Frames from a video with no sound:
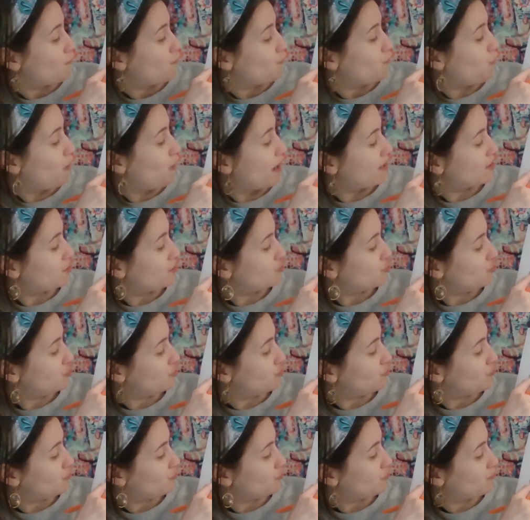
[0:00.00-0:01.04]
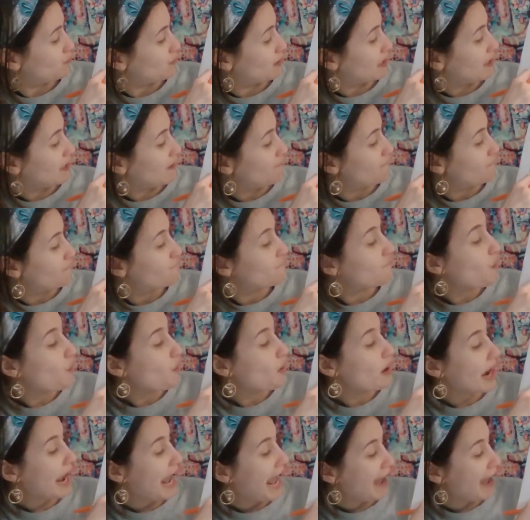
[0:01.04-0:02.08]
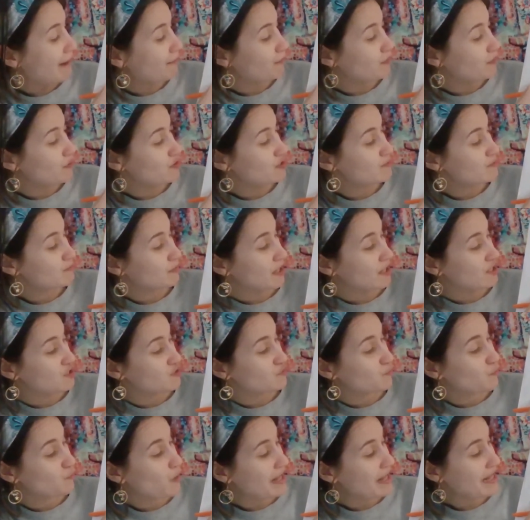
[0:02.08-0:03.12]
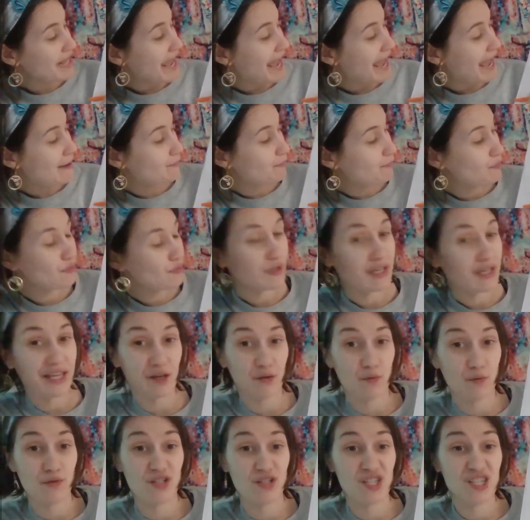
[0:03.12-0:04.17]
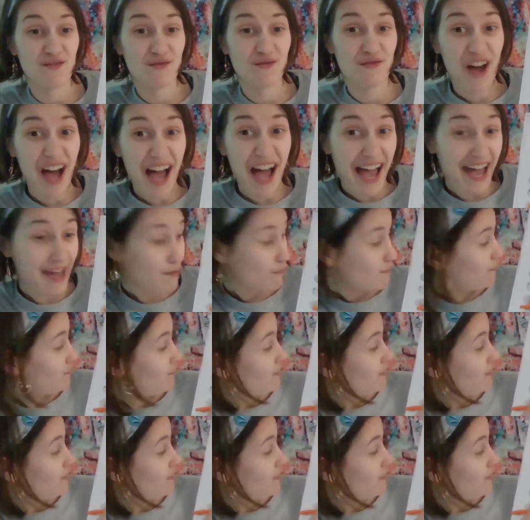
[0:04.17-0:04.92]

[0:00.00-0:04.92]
One, two, three, four apples plus one apple equals five.